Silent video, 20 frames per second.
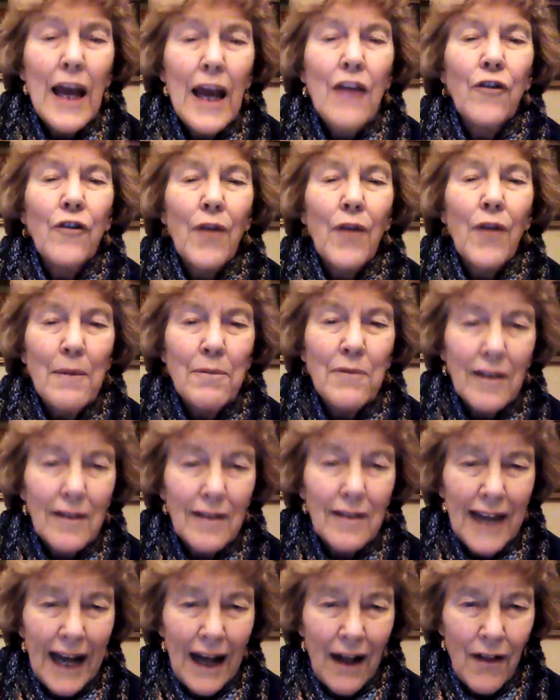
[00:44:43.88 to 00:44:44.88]
for them to
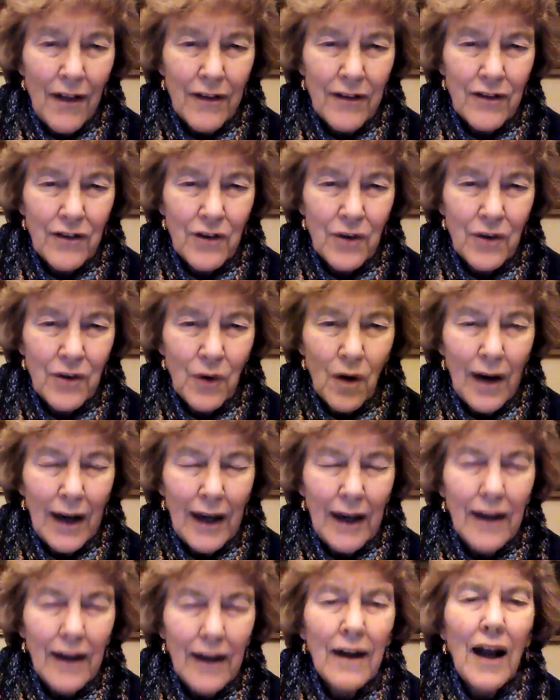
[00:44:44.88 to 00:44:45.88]
tell the
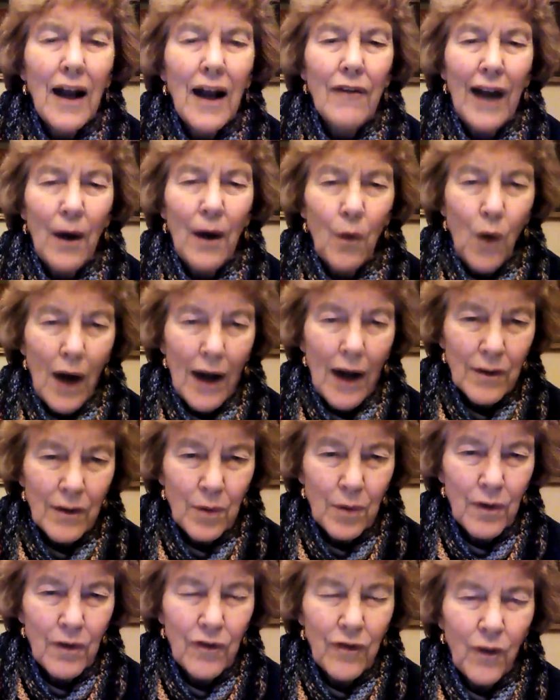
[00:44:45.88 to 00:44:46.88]
story of how Watts
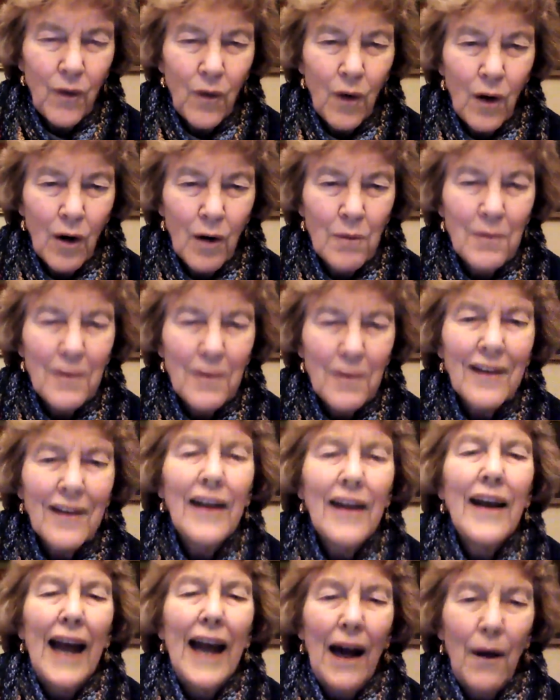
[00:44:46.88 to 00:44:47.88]
was formed,
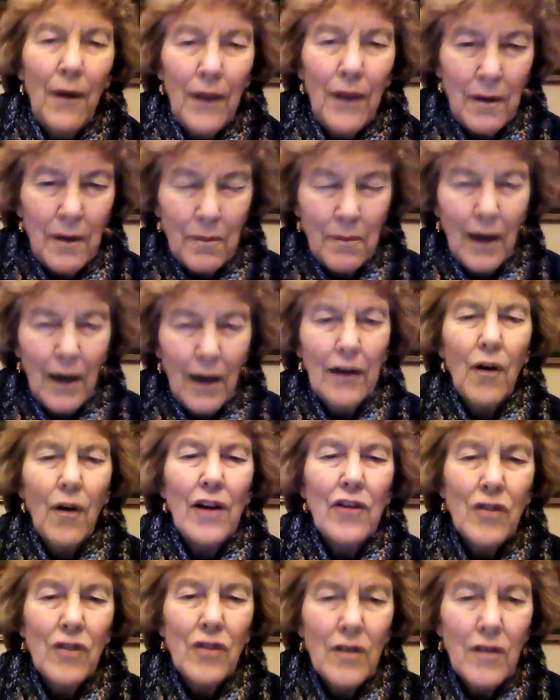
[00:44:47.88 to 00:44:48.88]
how the
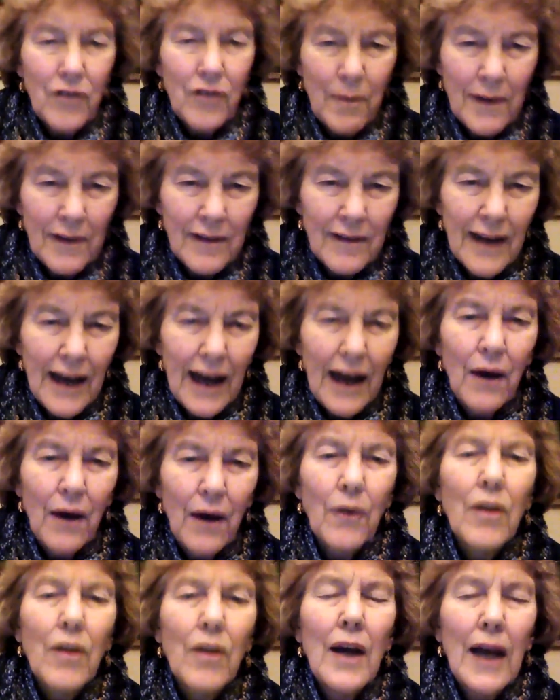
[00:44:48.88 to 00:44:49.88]
migrations from the
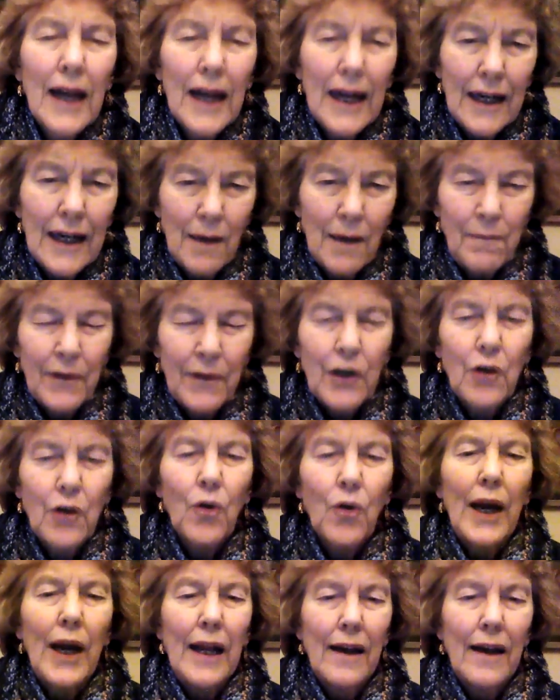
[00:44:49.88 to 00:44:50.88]
South
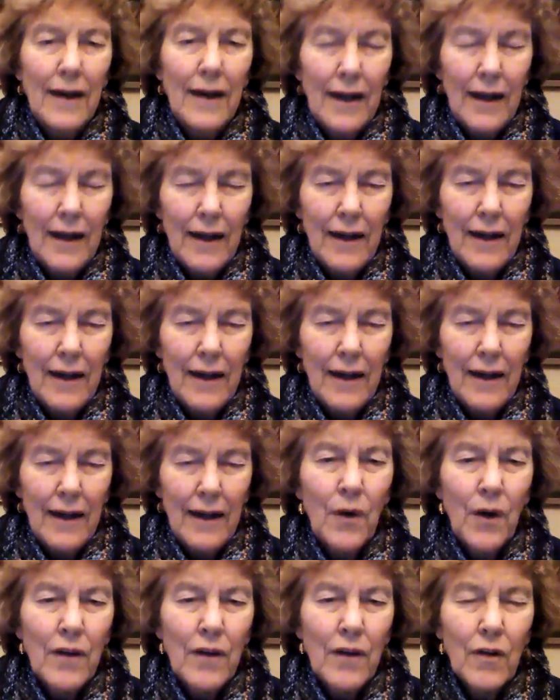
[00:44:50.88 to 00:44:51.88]
created it, and
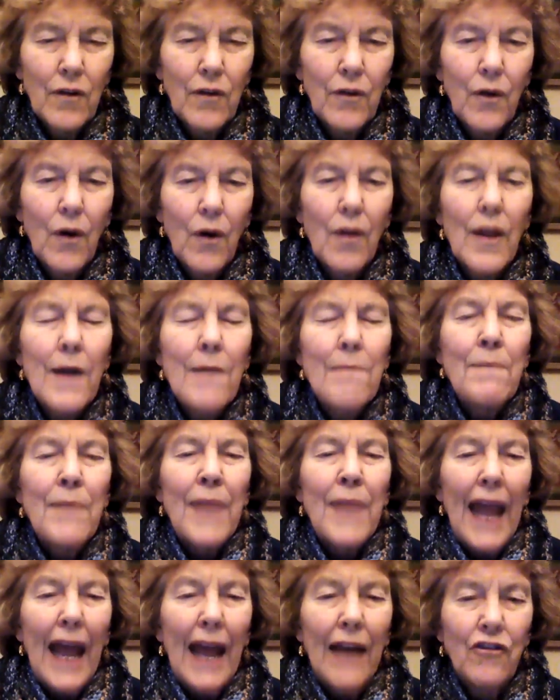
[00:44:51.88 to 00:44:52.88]
so on and so forth.
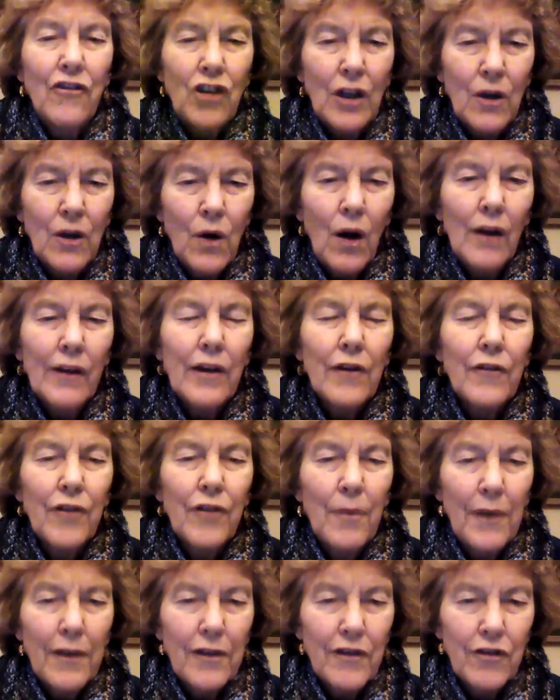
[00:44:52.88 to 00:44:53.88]
And she called it
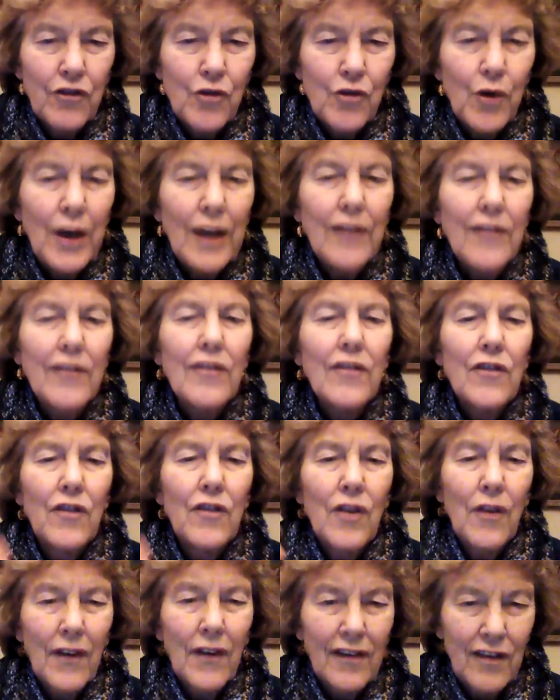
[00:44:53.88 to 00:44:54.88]
From the Streets
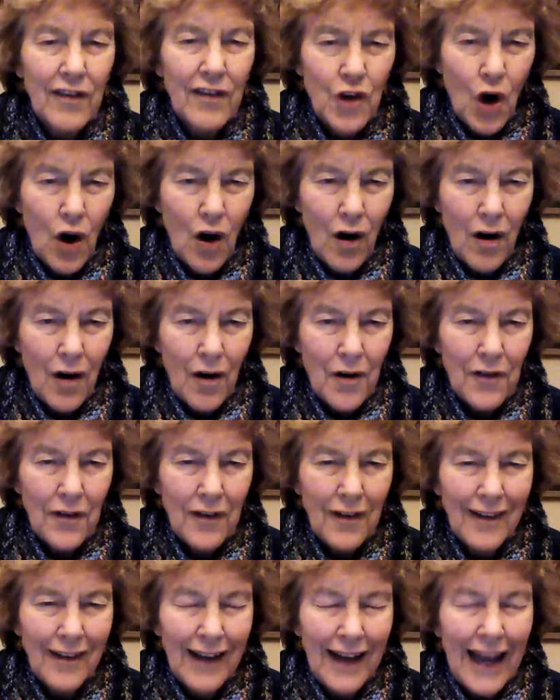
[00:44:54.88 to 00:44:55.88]
to the
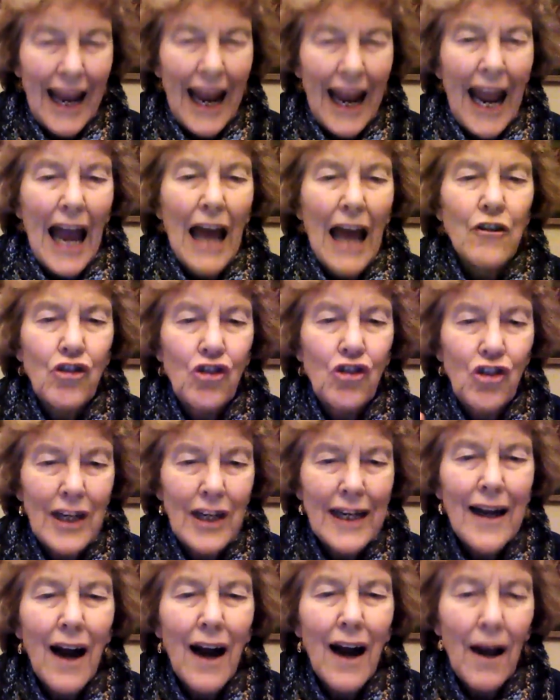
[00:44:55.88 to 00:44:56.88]
Stars. And
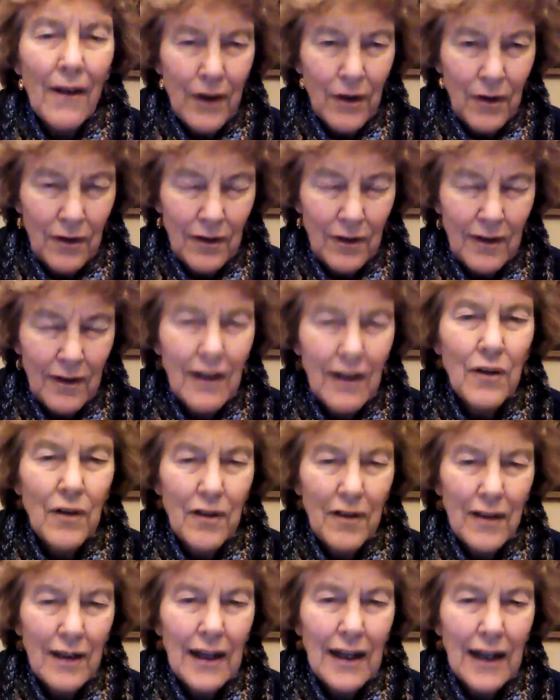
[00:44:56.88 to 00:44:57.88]
she got those
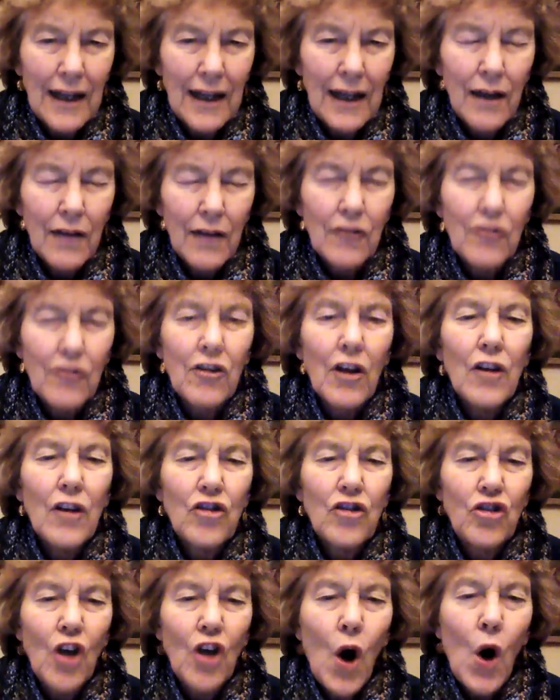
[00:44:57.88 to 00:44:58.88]
inner city kids
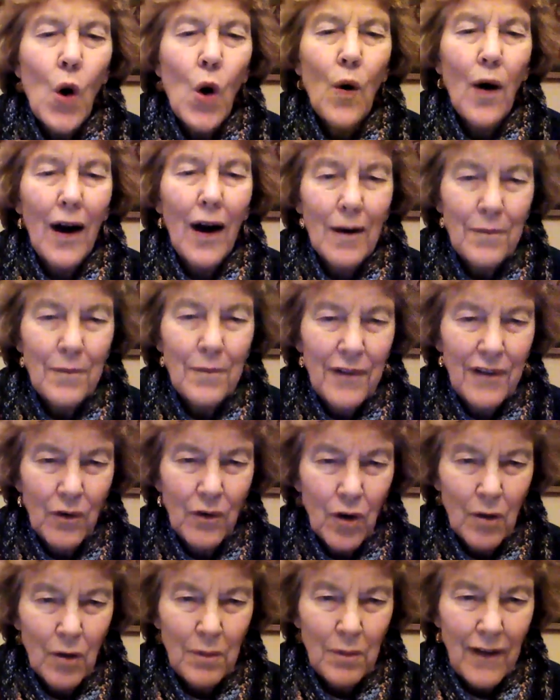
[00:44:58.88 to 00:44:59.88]
so
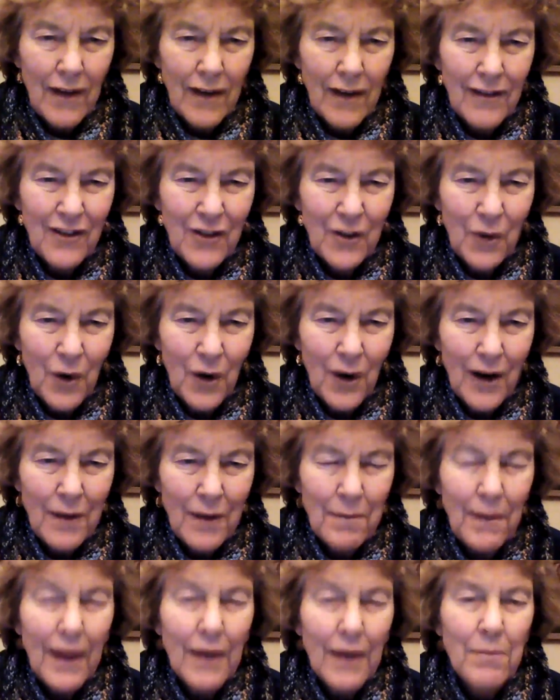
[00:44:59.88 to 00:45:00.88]
absorbed in this
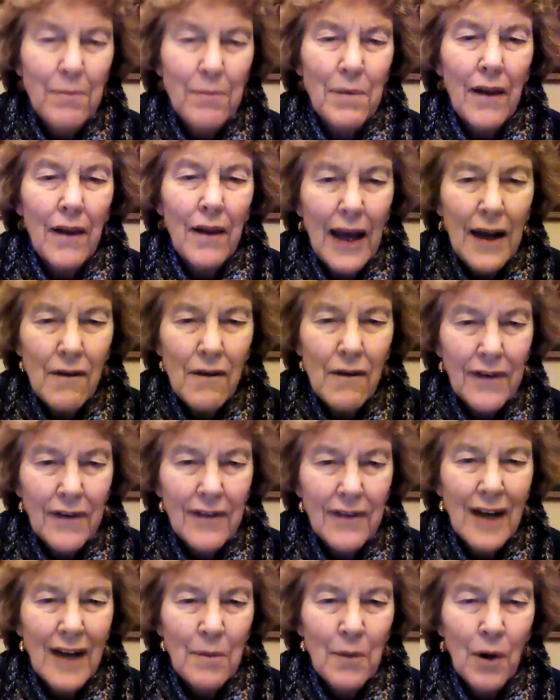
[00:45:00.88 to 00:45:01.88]
story that by the end of the
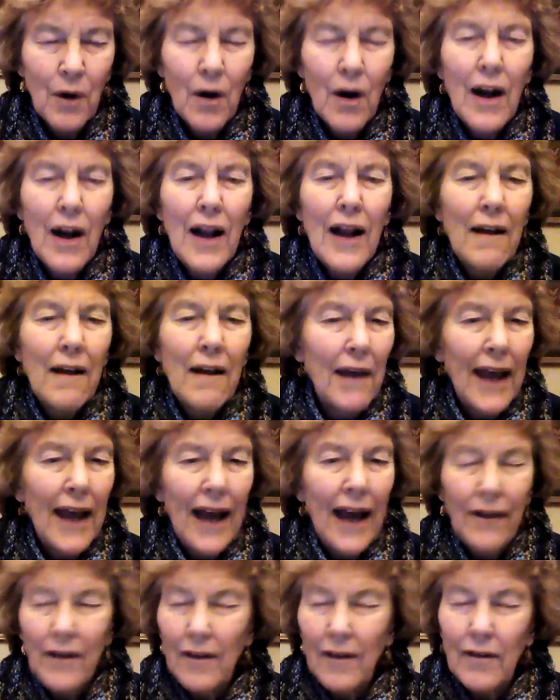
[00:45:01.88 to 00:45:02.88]
summer, they
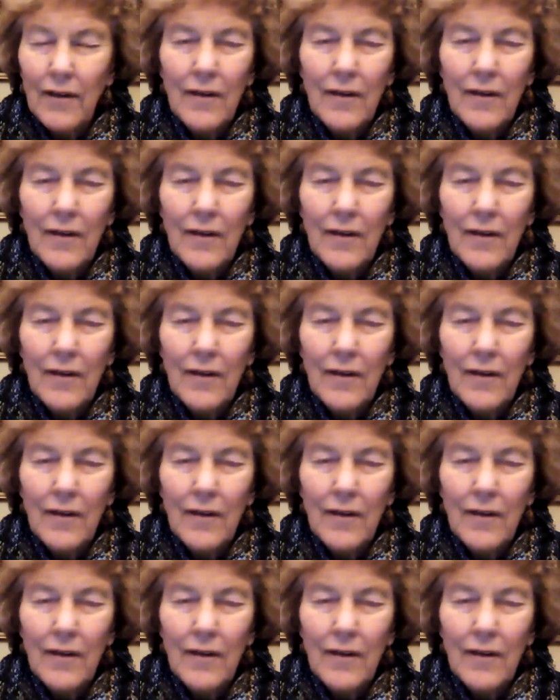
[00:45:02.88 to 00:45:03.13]
had these